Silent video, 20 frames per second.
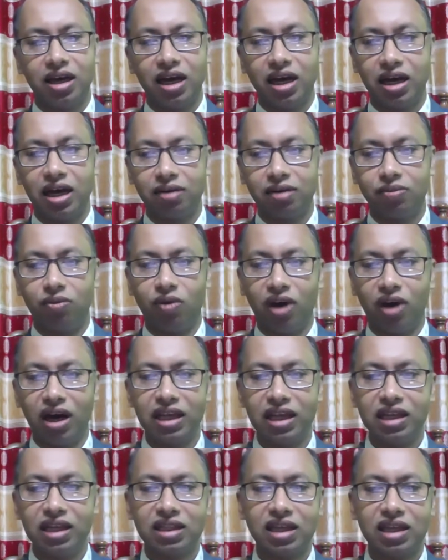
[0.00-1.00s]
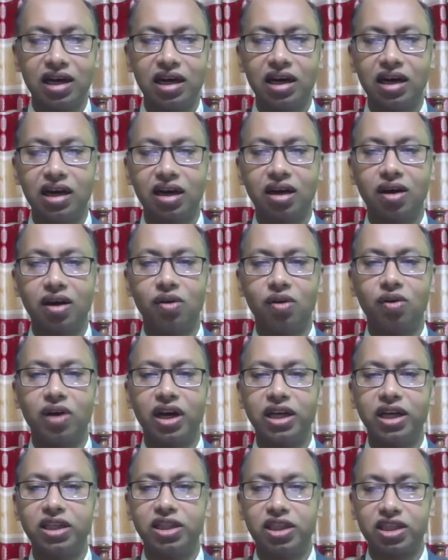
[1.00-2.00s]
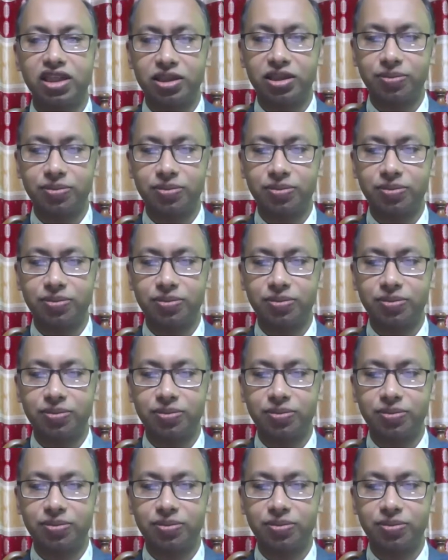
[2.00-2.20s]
And while the colonizers,